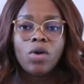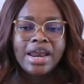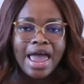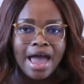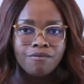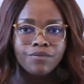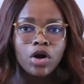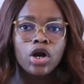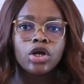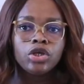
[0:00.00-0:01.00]

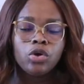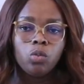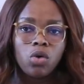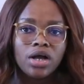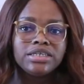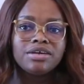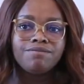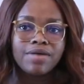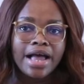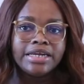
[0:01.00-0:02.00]
whenever you want to
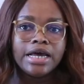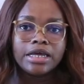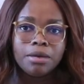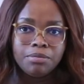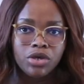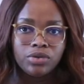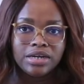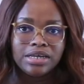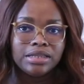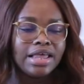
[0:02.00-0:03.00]
find a
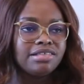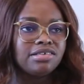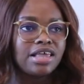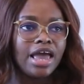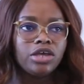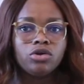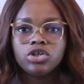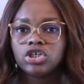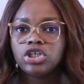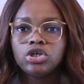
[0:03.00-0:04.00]
community, let's say
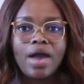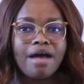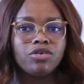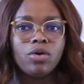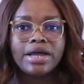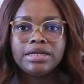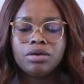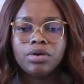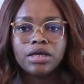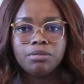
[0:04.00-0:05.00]
you have no
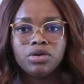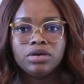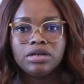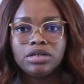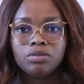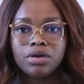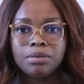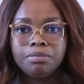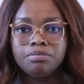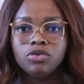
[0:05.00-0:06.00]
idea what community you want
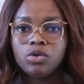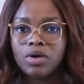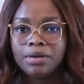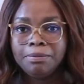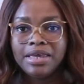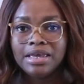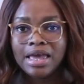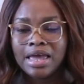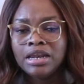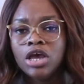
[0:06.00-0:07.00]
to be
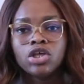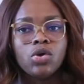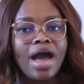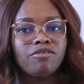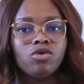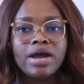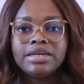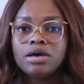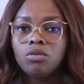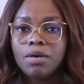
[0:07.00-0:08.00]
in, you have no
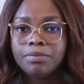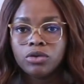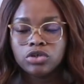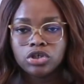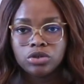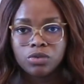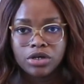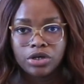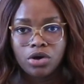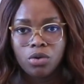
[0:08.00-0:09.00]
idea what builder you
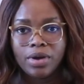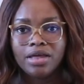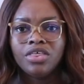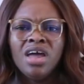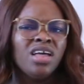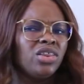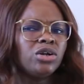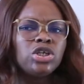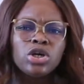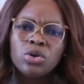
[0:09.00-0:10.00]
want to go with. There
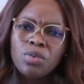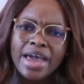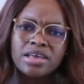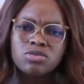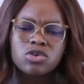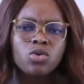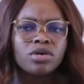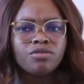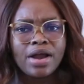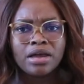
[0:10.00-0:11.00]
are two ways we
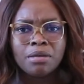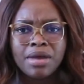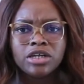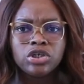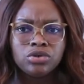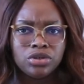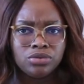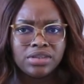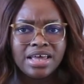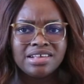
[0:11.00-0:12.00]
sort of recommend you
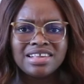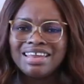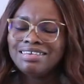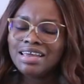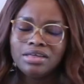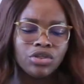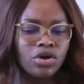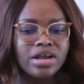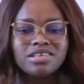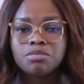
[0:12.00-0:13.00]
do this, and
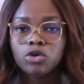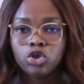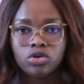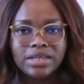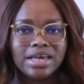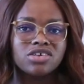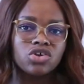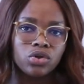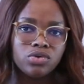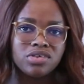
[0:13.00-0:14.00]
neither is mutually
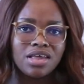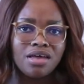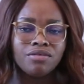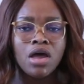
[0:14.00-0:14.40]
exclusive.